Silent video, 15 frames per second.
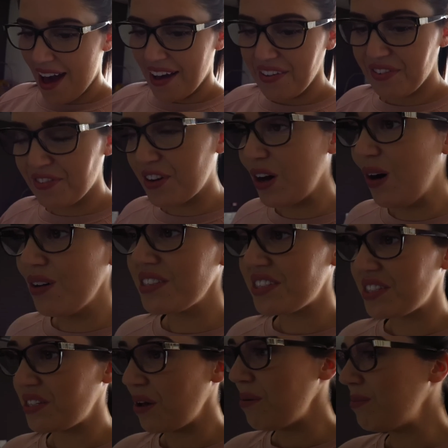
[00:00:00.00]
I've
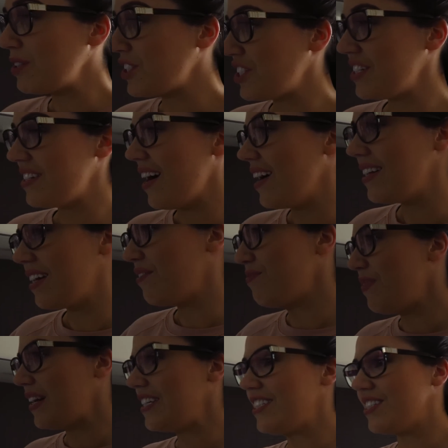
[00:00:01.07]
got so much to tidy. I've
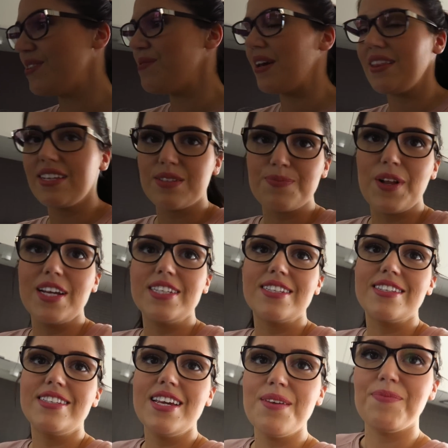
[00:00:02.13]
managed to make this place
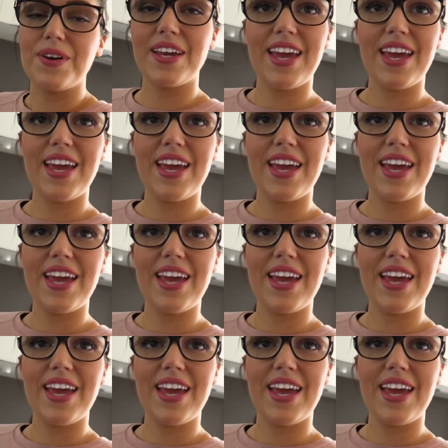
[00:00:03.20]
a tip